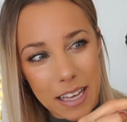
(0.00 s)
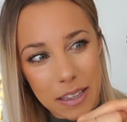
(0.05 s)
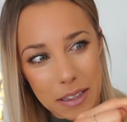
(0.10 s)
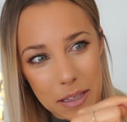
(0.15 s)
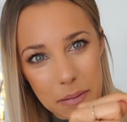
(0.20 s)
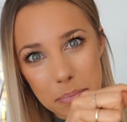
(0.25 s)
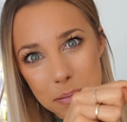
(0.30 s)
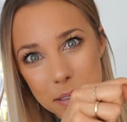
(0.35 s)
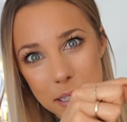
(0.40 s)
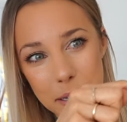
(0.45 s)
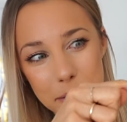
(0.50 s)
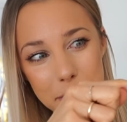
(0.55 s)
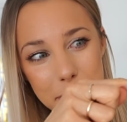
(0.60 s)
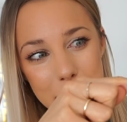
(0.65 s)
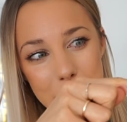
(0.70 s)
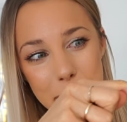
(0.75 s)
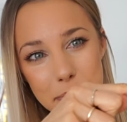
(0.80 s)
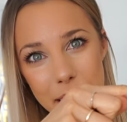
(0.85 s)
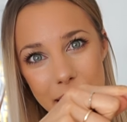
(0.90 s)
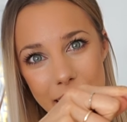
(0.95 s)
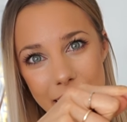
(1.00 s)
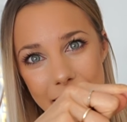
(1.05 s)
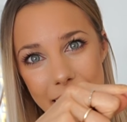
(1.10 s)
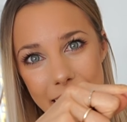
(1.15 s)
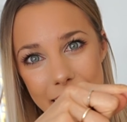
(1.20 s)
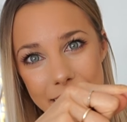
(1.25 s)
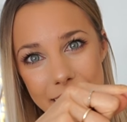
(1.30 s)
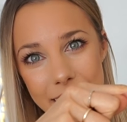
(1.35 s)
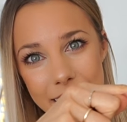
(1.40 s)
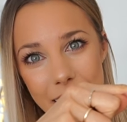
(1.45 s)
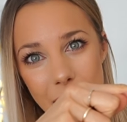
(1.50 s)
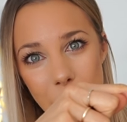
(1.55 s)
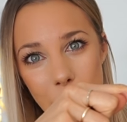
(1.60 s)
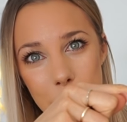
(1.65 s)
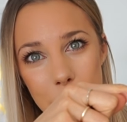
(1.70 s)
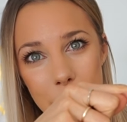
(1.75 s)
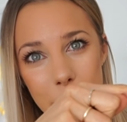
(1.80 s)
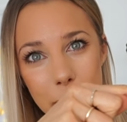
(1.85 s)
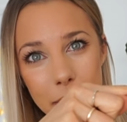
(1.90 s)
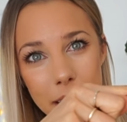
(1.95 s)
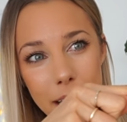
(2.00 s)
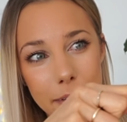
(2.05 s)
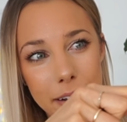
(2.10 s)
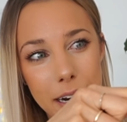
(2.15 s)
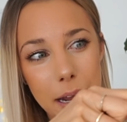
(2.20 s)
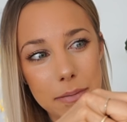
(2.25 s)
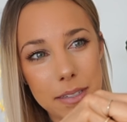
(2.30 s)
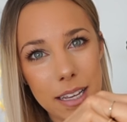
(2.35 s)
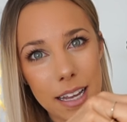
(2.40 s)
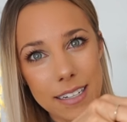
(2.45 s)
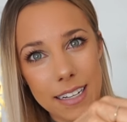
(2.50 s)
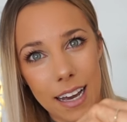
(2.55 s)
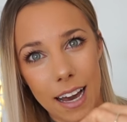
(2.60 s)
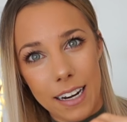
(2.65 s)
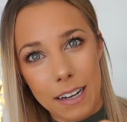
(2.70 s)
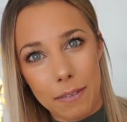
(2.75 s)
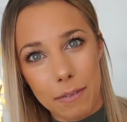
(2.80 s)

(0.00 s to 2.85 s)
the blood would be in the cup, and when I went upside down,